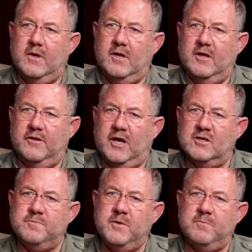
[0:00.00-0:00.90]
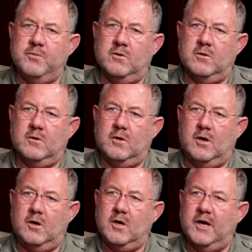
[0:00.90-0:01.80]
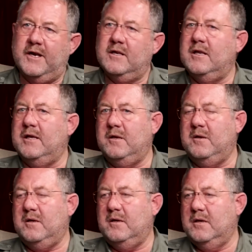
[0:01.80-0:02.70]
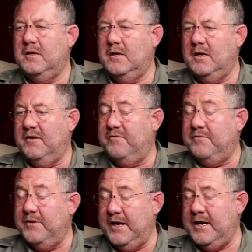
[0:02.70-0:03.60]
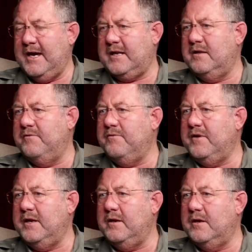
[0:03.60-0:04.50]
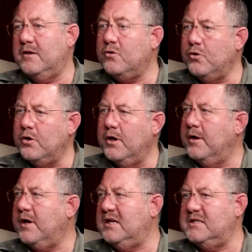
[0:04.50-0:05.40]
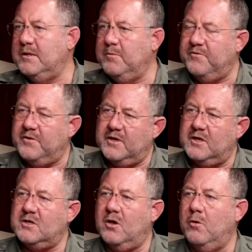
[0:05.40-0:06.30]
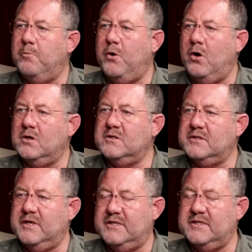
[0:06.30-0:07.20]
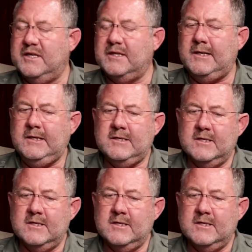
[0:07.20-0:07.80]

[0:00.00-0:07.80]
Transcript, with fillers: Those people are currently very active in Kruger and some of the Natal parks, etc.